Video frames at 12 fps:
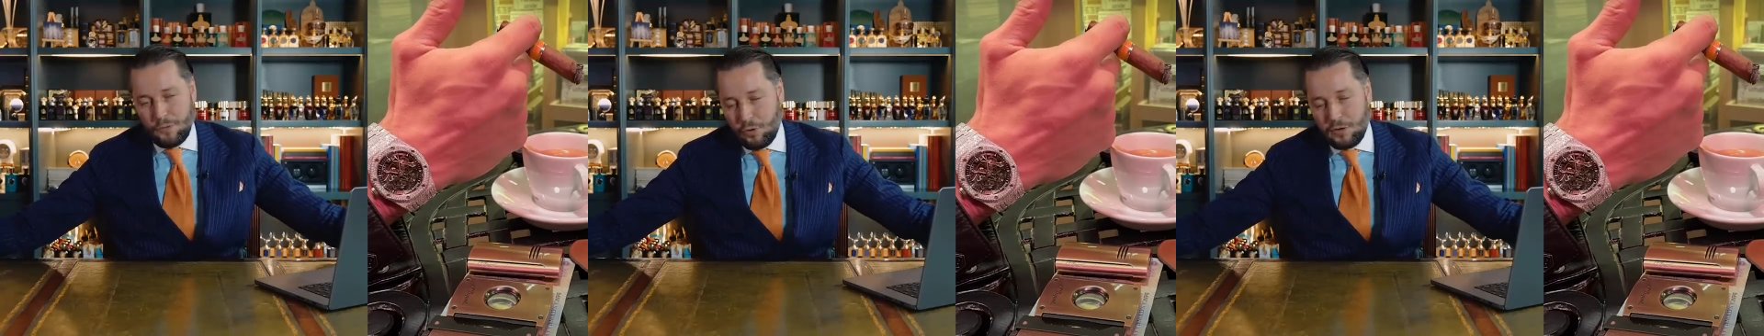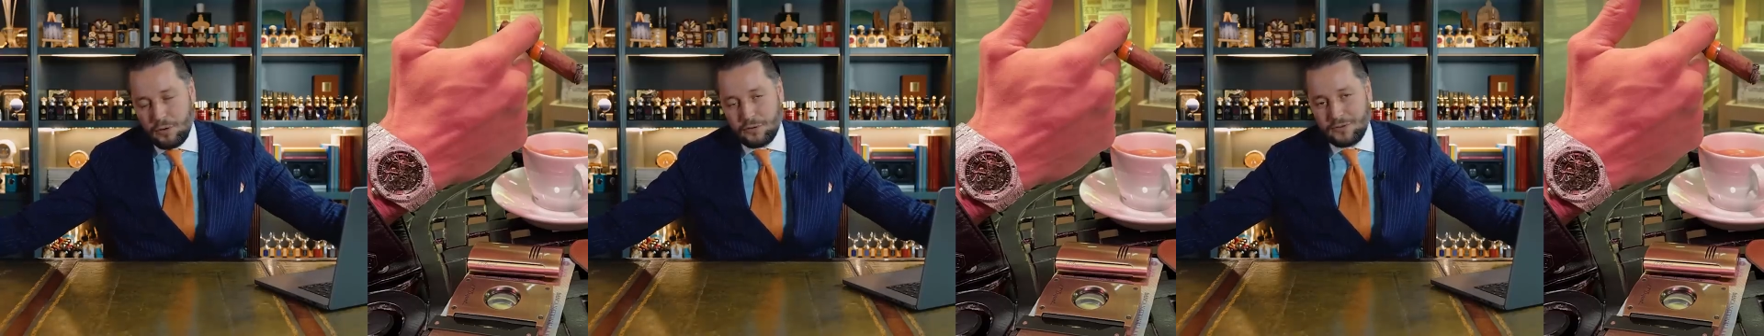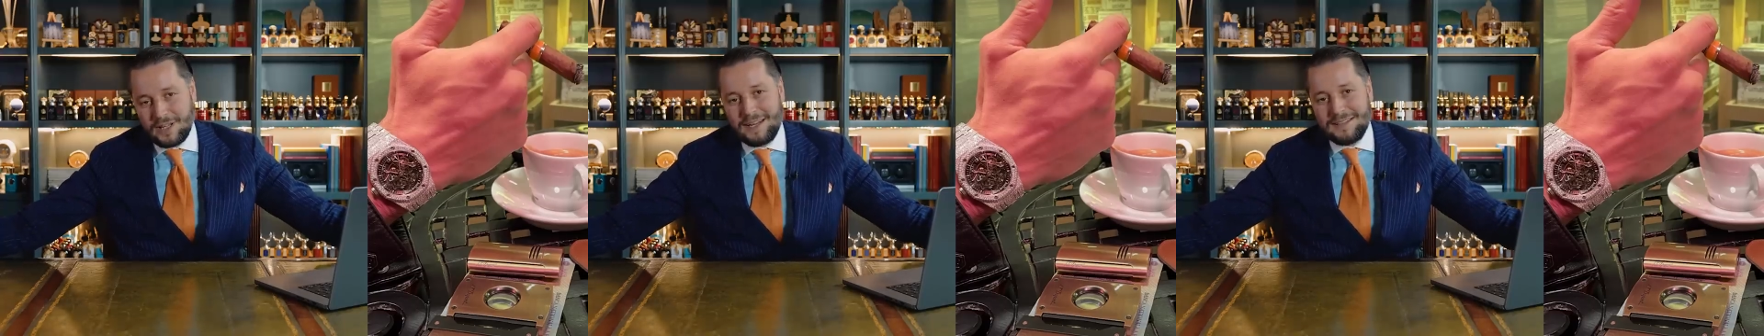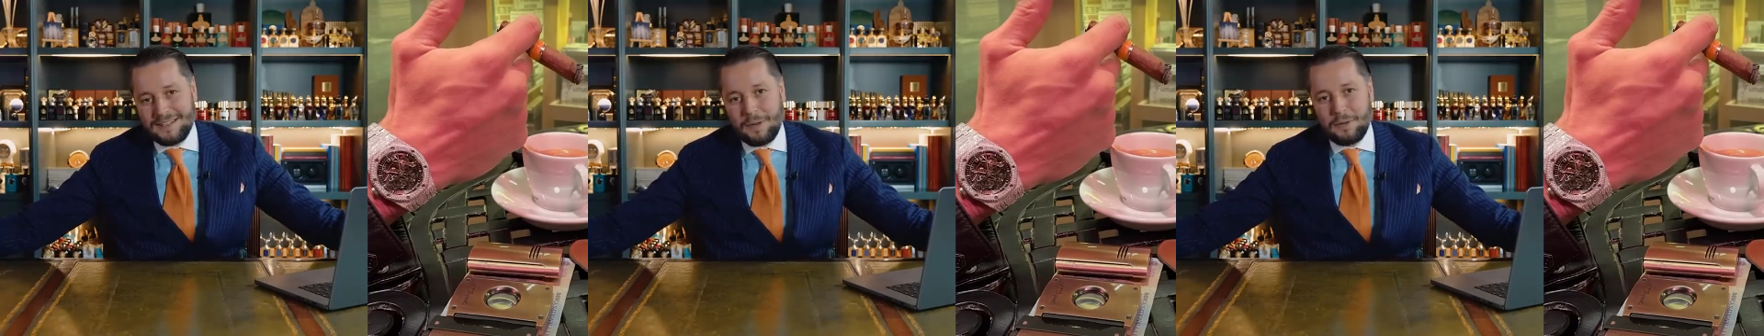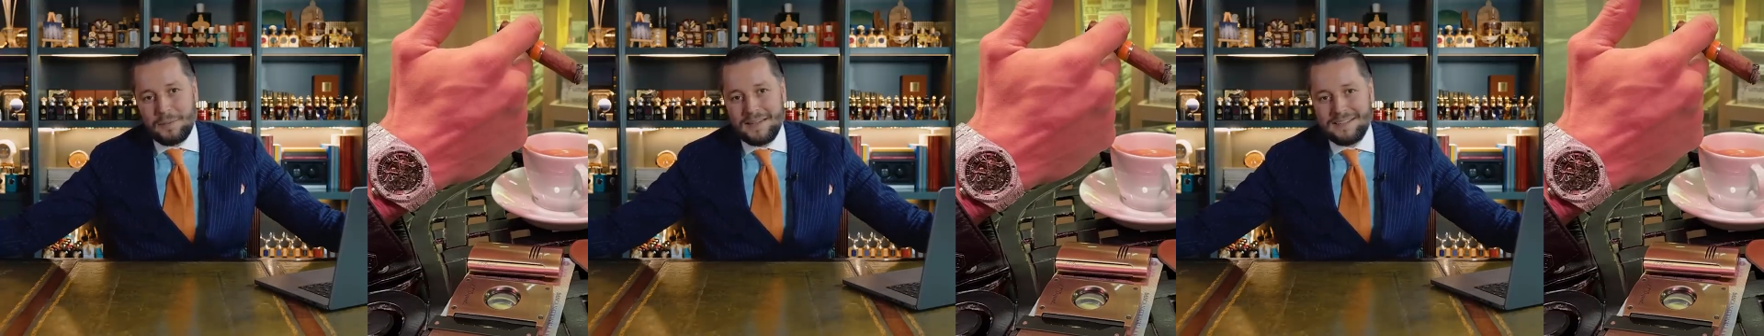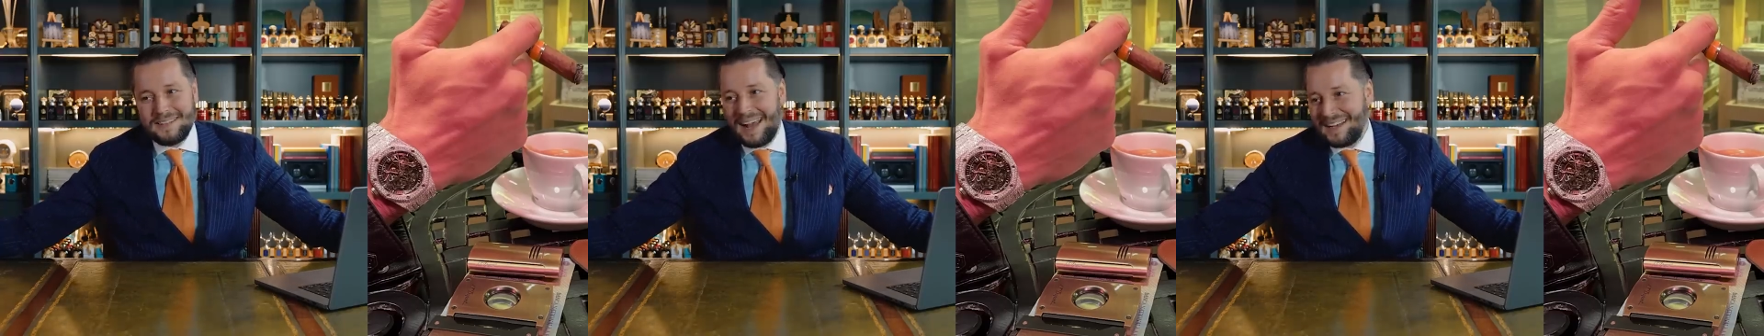the Royal Oak skeleton double
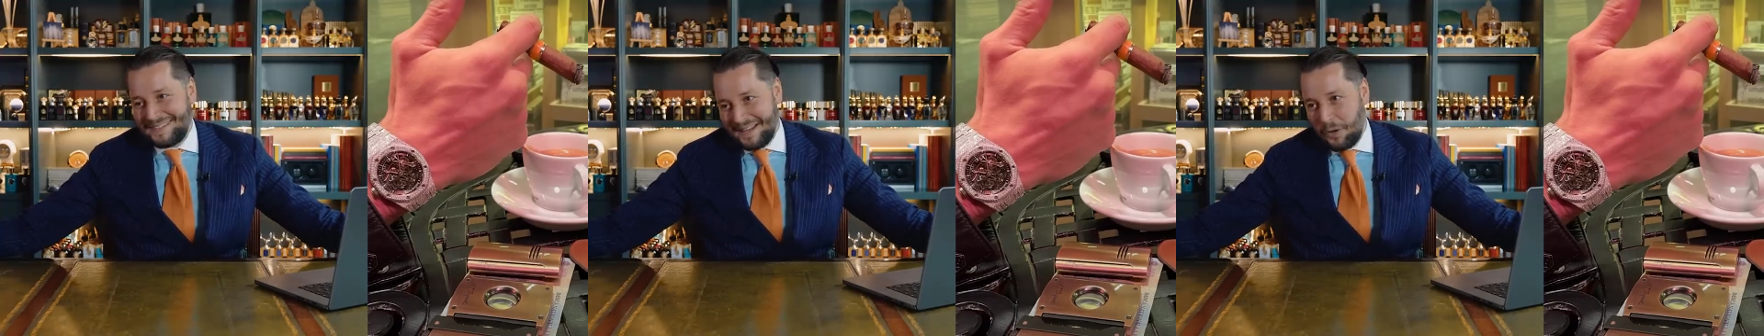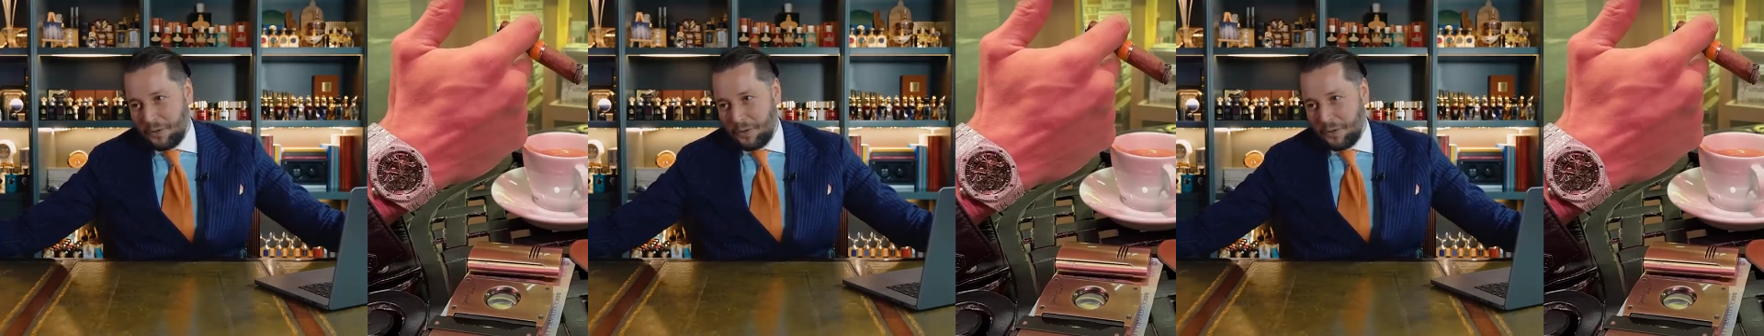balance, iced